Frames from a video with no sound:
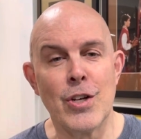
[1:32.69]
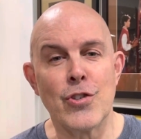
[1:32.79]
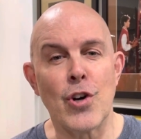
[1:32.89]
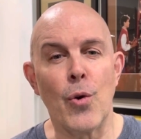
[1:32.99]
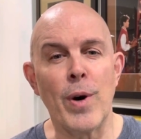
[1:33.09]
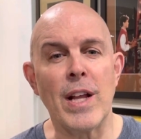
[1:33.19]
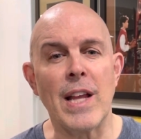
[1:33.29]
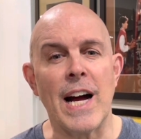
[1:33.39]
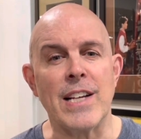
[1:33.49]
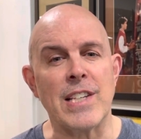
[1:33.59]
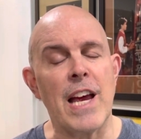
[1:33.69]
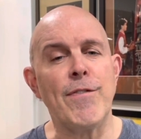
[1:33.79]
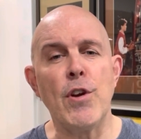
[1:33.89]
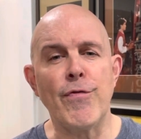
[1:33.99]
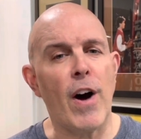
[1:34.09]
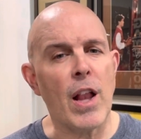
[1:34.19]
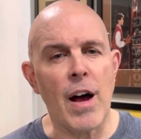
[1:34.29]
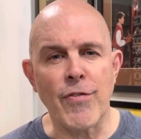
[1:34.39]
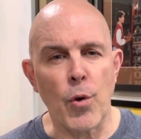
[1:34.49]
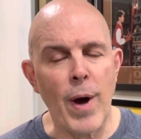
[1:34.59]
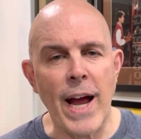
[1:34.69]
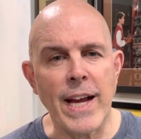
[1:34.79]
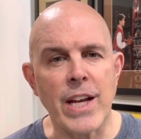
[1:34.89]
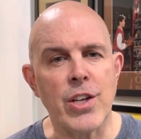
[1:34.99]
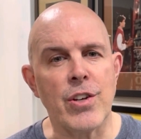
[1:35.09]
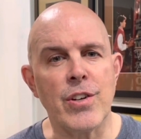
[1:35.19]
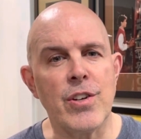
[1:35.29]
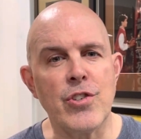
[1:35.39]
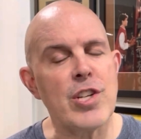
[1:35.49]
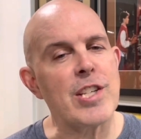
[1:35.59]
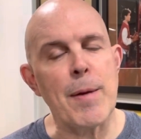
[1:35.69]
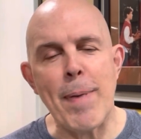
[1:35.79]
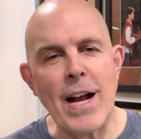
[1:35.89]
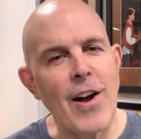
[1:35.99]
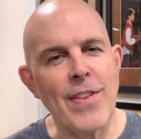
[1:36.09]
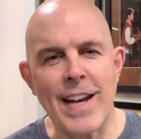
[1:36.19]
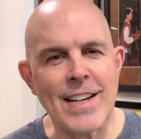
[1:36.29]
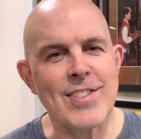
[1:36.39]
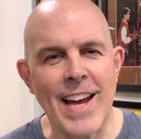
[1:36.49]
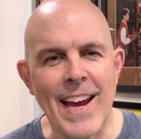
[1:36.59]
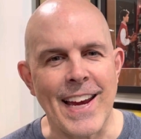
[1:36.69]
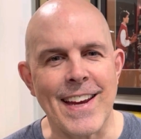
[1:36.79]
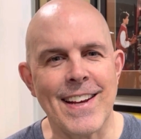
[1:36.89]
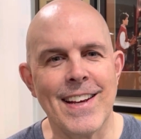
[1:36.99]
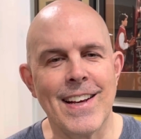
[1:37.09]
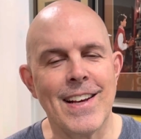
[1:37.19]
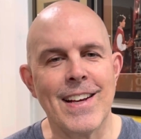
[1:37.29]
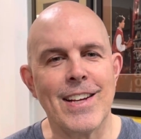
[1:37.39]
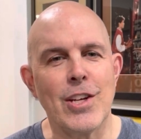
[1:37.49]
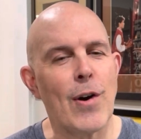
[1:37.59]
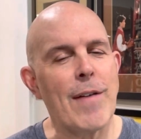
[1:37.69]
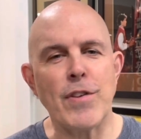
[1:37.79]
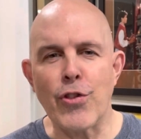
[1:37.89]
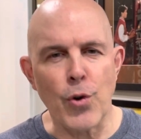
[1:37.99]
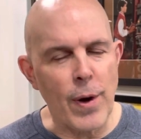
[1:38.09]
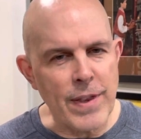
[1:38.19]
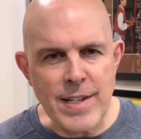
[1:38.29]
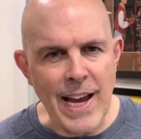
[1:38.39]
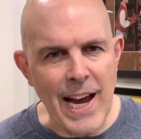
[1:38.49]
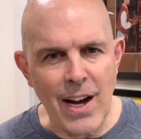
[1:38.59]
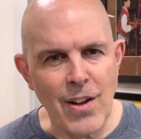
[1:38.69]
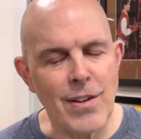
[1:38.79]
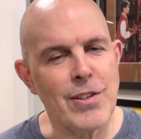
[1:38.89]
So realize if you fall off the wagon, just get back on the next day. You don't have to throw in the towel.